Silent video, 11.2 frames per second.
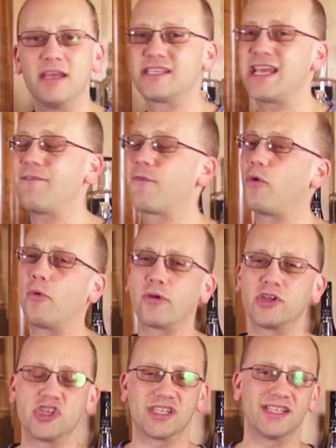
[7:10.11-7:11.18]
Same for
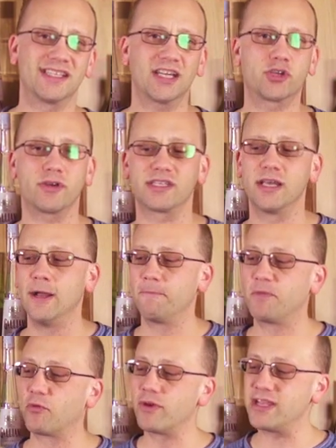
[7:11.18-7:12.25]
oranges and citrus.
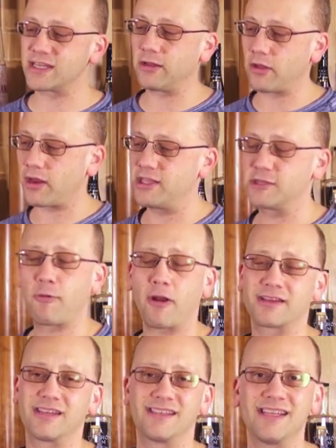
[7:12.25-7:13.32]
The reason a lot of these
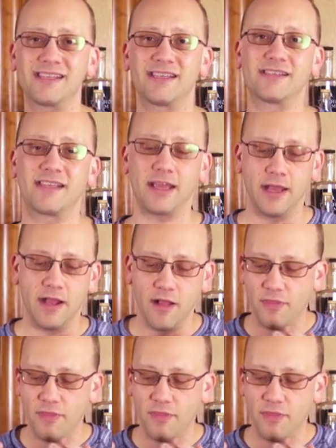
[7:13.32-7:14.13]
products exist is they